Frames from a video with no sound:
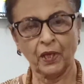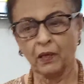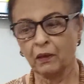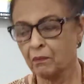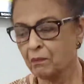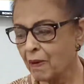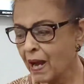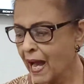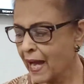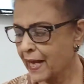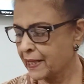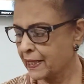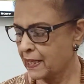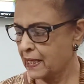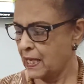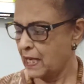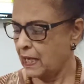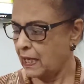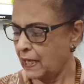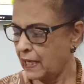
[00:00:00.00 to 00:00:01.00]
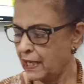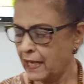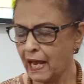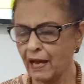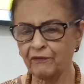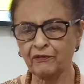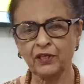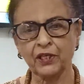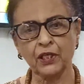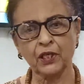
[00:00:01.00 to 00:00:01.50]
by
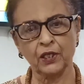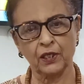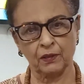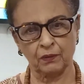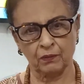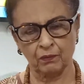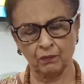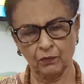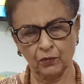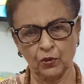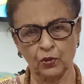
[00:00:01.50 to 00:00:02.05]
allowing him